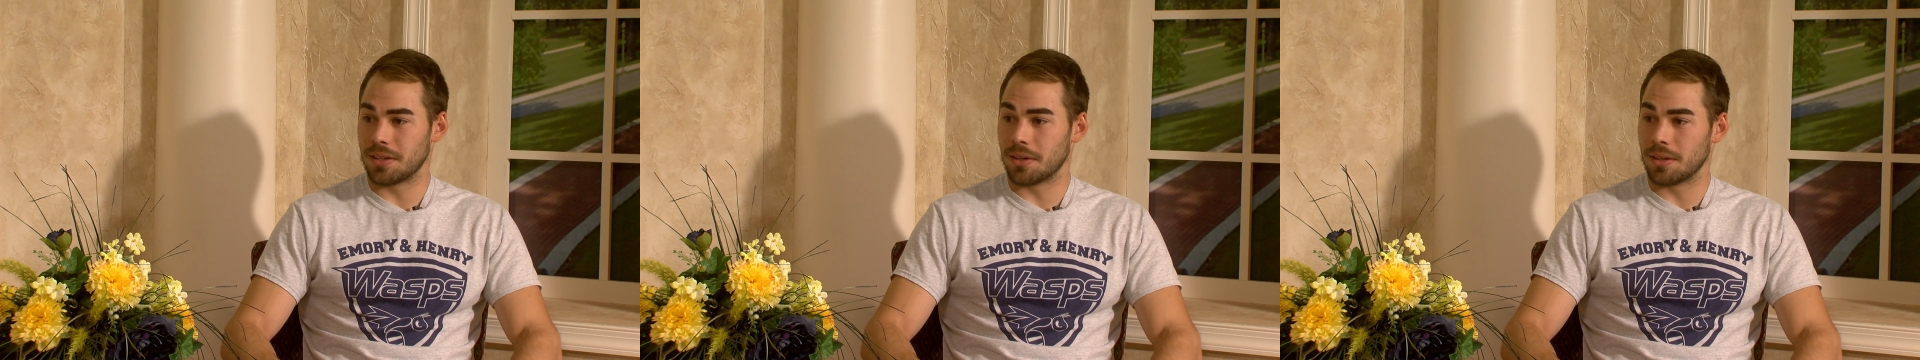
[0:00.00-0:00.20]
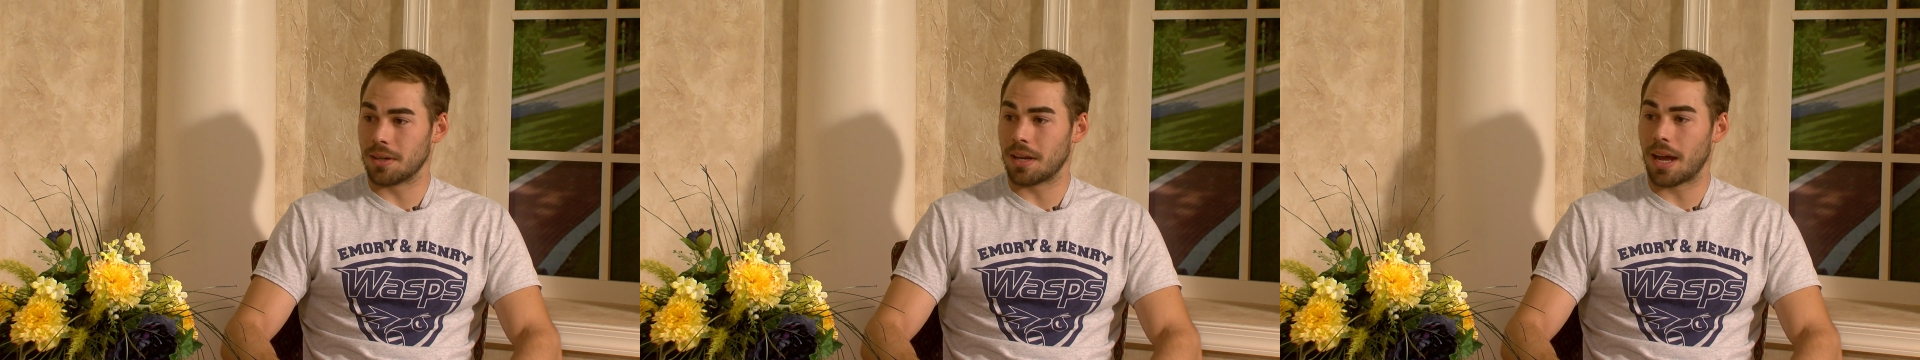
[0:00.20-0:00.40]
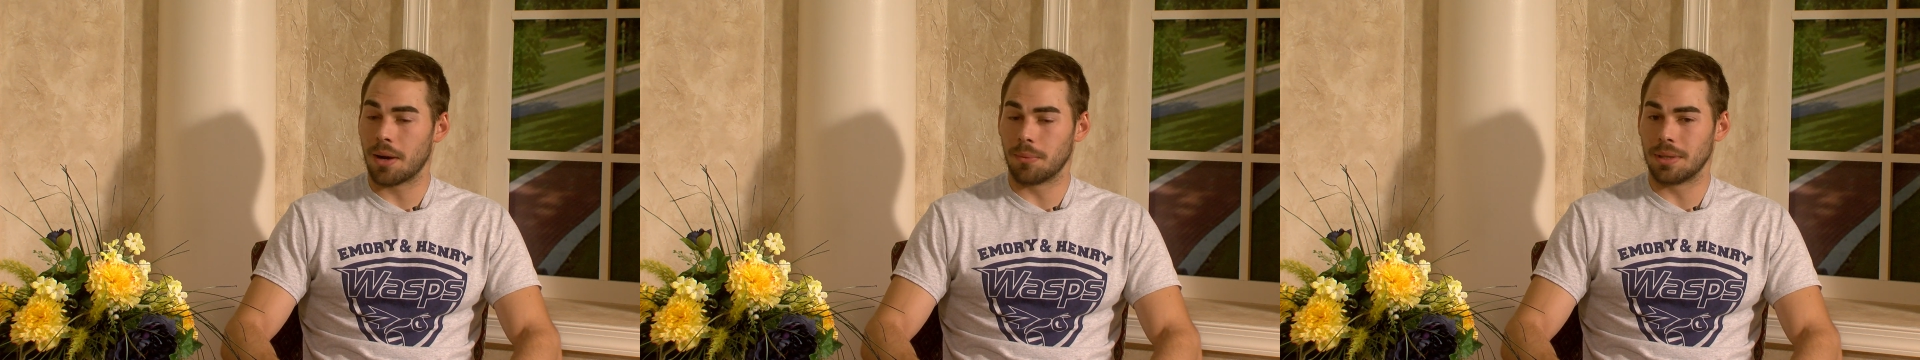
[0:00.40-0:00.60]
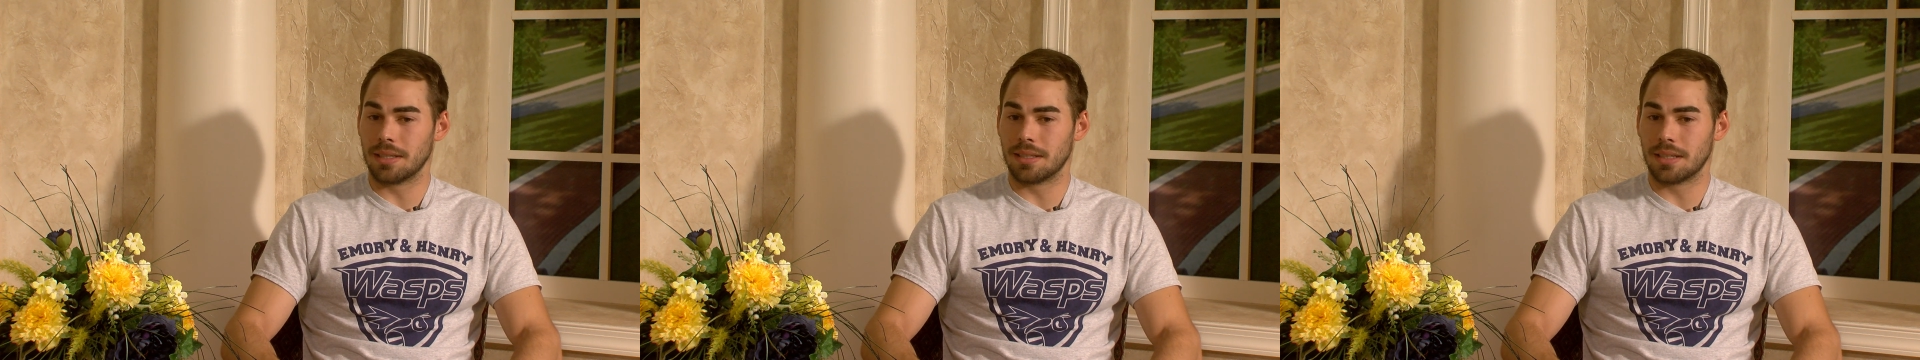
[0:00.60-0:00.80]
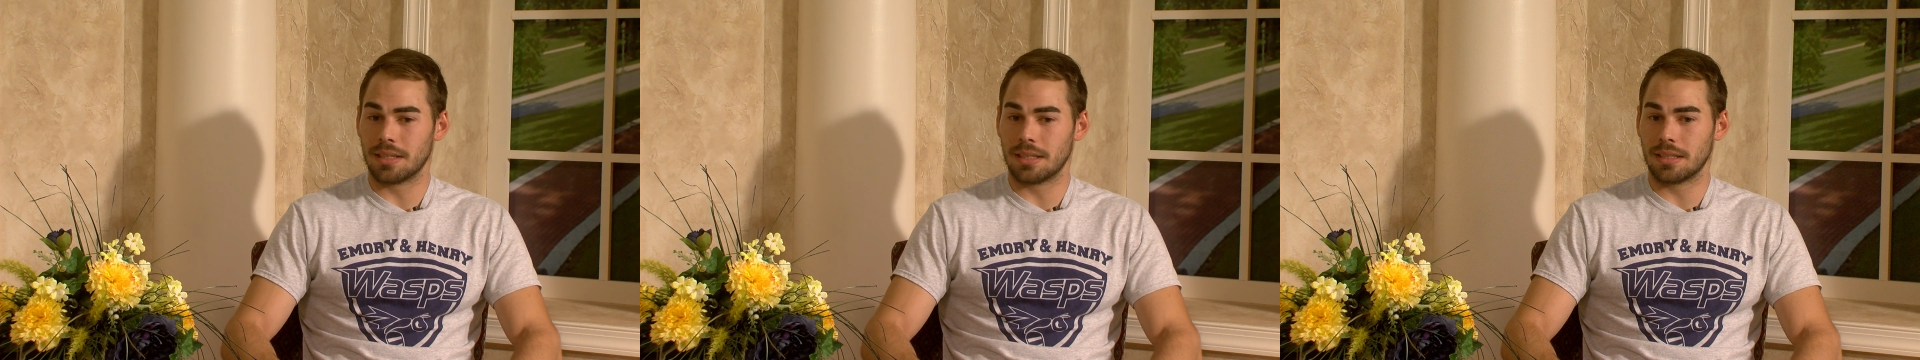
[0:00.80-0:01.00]
on how we
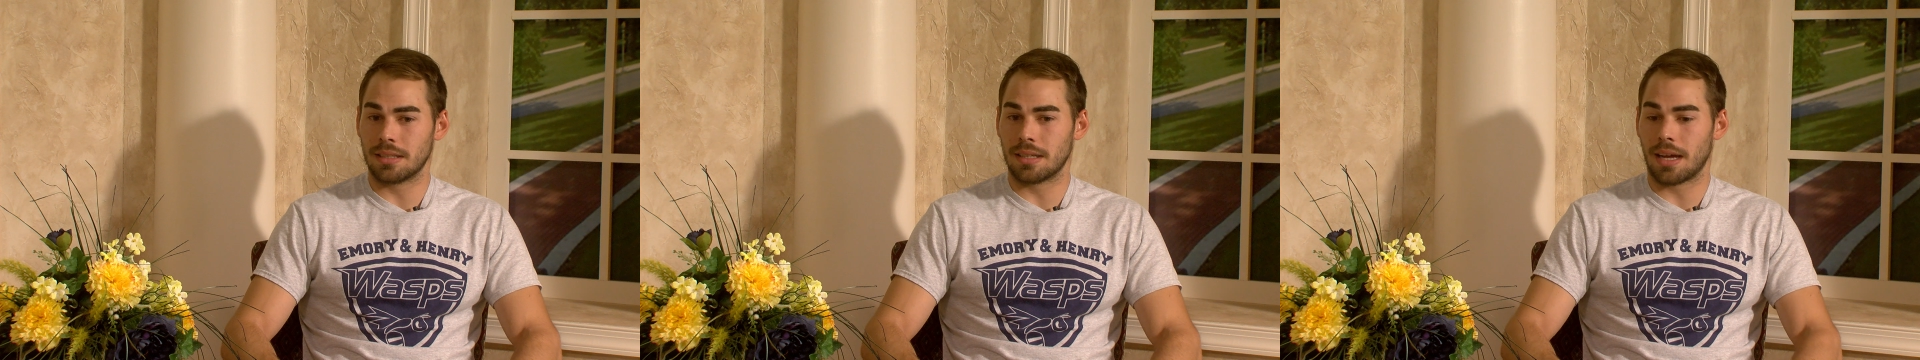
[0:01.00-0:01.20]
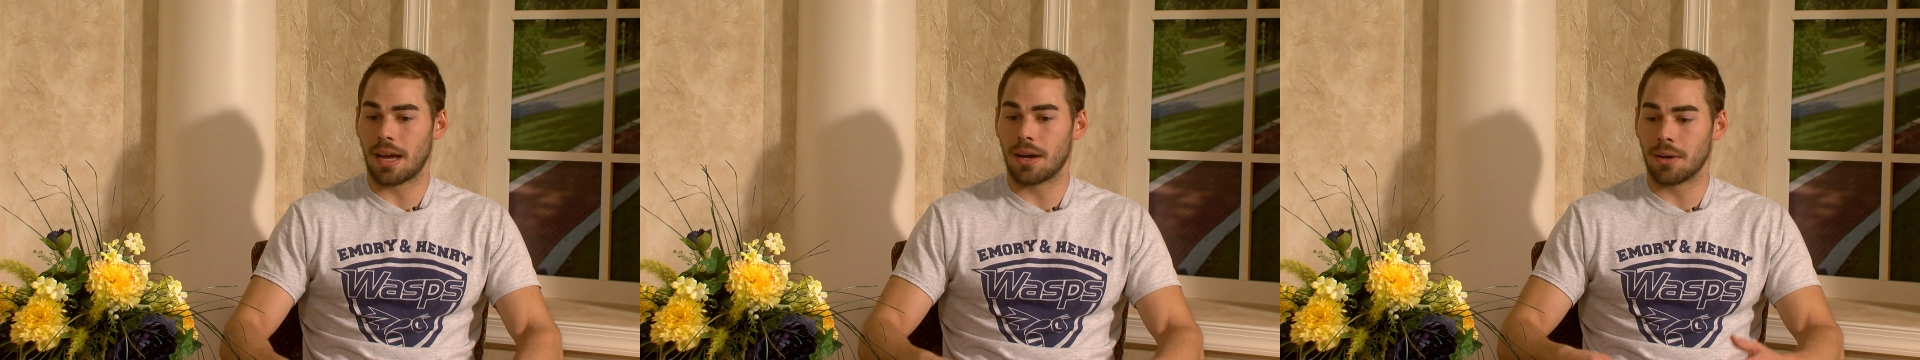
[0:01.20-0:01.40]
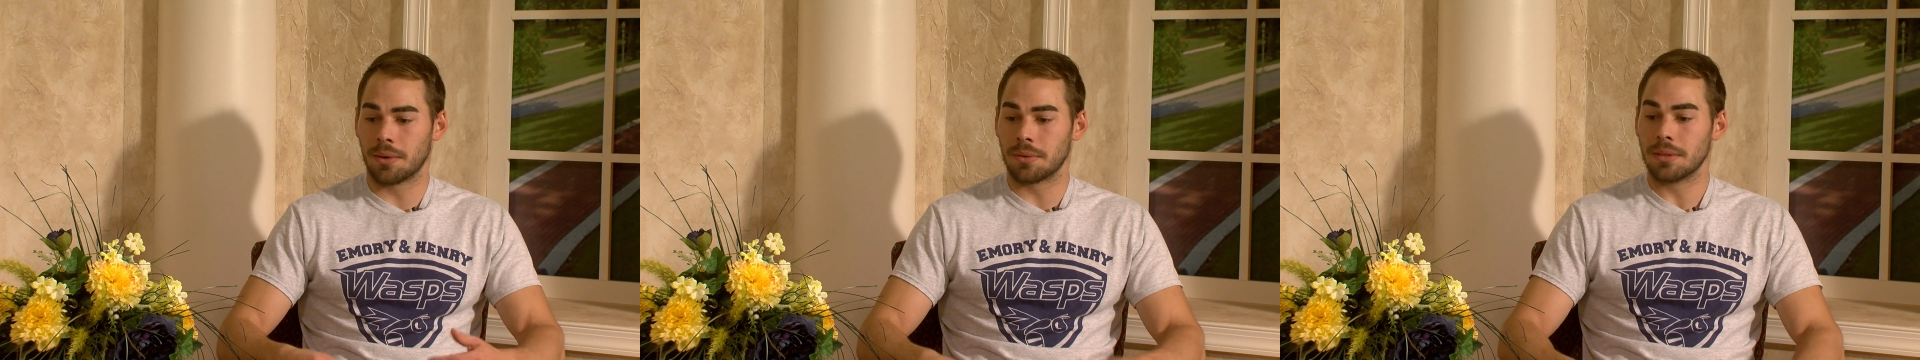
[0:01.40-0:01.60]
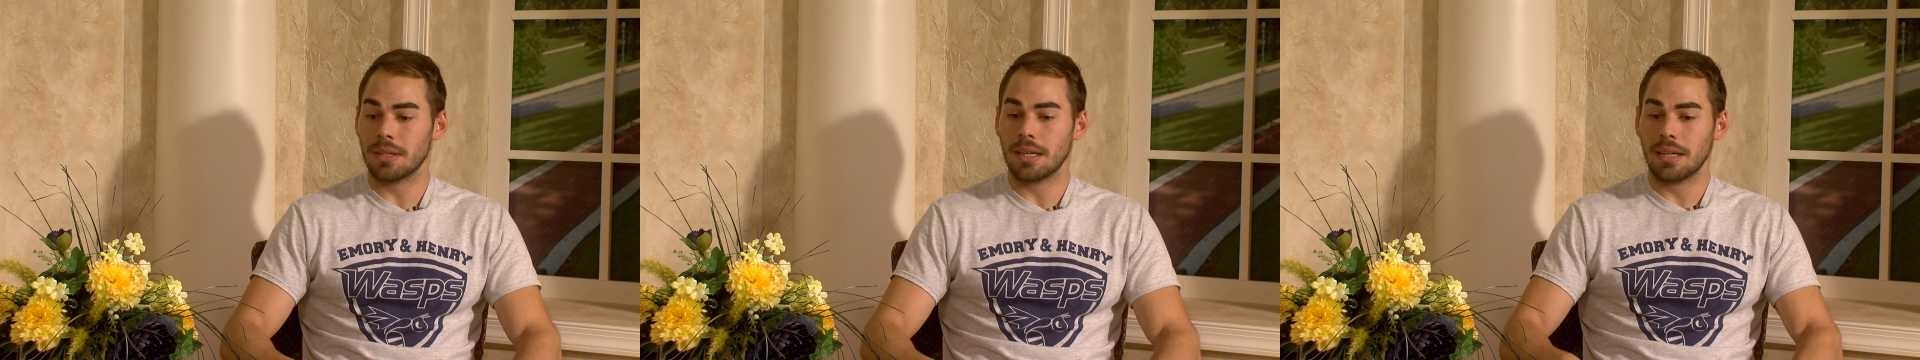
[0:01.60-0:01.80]
did it and how